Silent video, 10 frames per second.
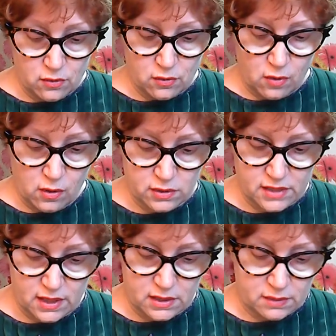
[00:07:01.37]
all
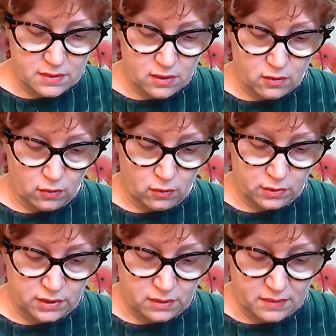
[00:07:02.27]
day in the bitter cold
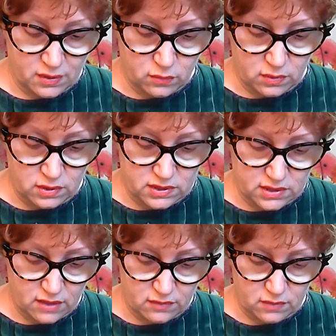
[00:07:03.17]
in the big woods
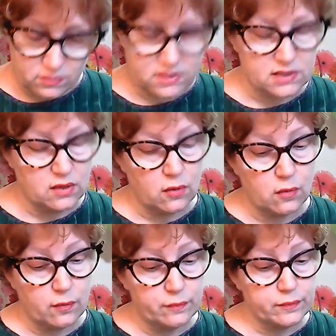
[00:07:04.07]
covered with snow,
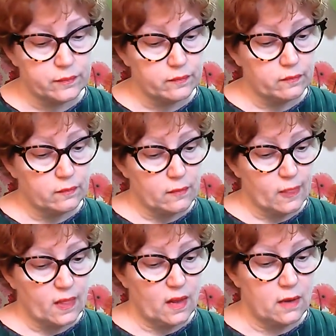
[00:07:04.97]

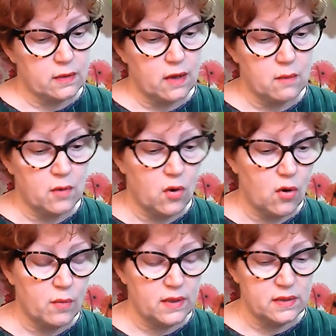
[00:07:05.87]
and come
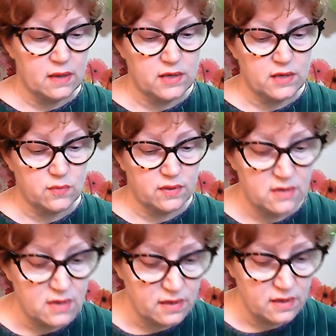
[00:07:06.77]
home at night with
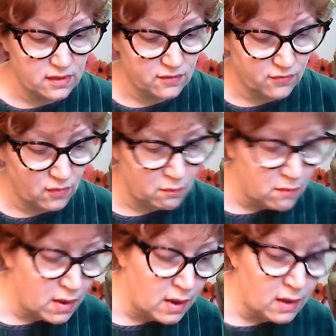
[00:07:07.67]
nothing for
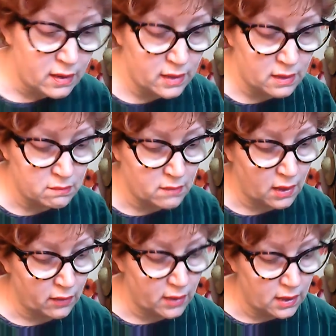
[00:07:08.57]
Ma and
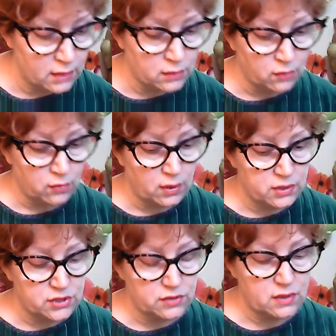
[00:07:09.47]
Mary and Laura
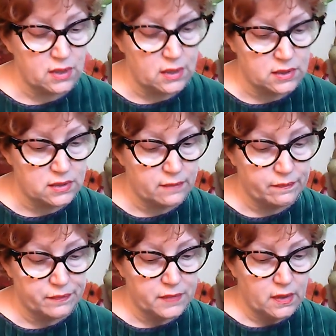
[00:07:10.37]
to eat.
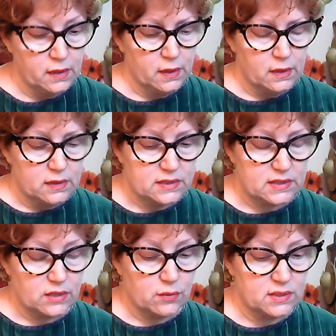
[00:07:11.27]

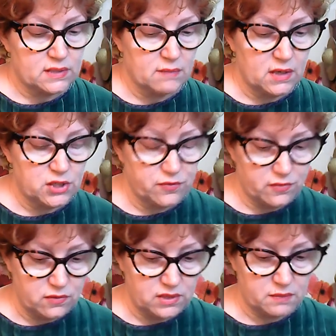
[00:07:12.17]
So as much
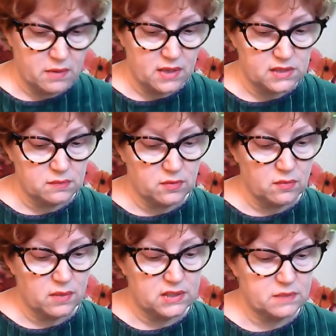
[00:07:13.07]
food as possible
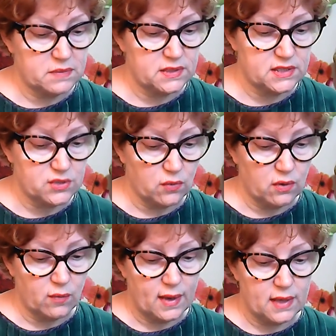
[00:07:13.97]
must be stored
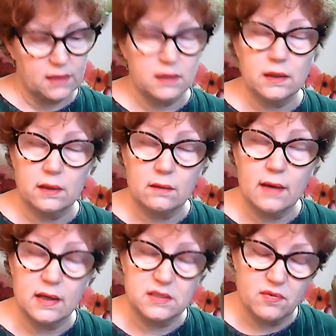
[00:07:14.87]
away in the little
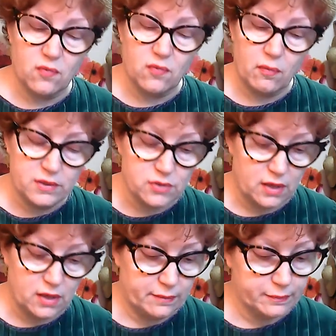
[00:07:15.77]
house before winter came.